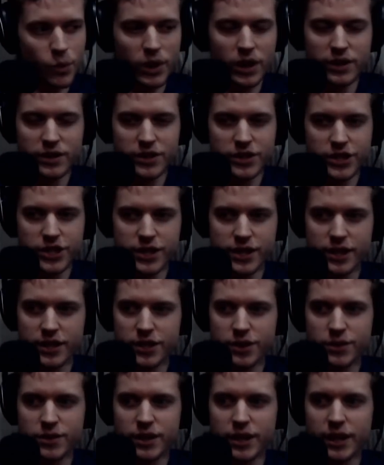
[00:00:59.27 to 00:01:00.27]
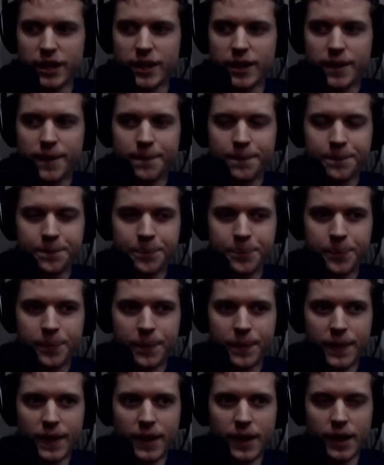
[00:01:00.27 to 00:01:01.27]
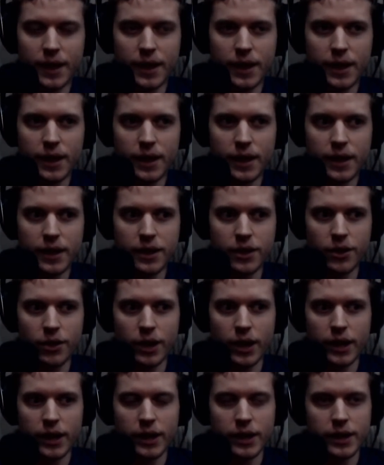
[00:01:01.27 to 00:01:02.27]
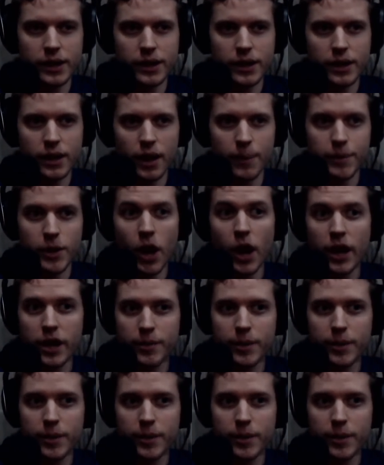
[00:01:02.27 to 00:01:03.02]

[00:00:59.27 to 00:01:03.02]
else did she say? She was like, I'm not